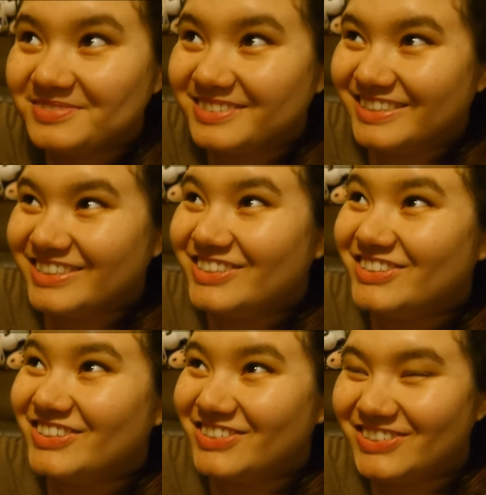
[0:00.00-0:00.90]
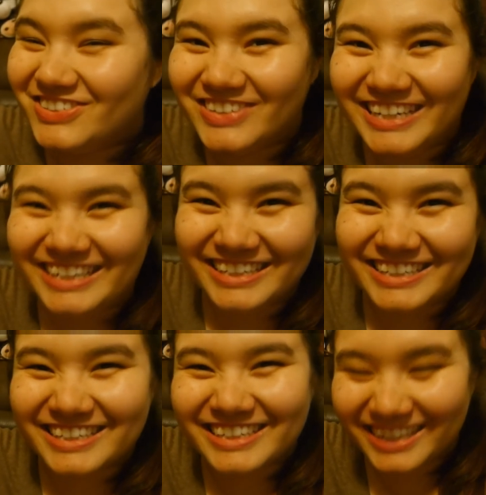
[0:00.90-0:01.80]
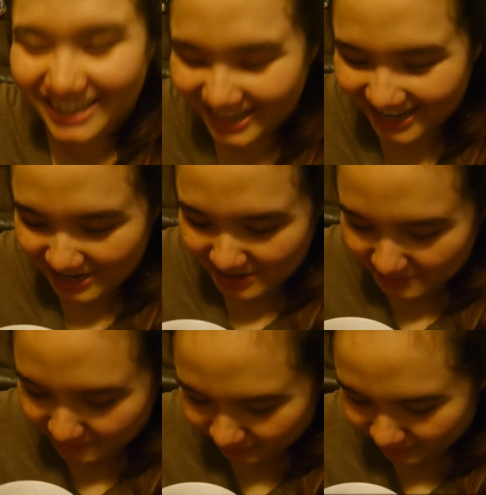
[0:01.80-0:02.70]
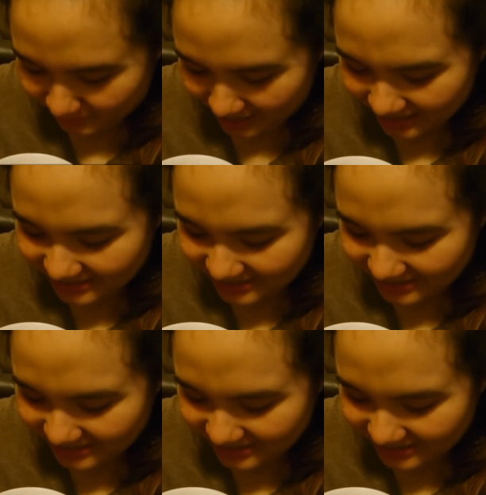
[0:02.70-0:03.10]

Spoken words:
It's too sweet. But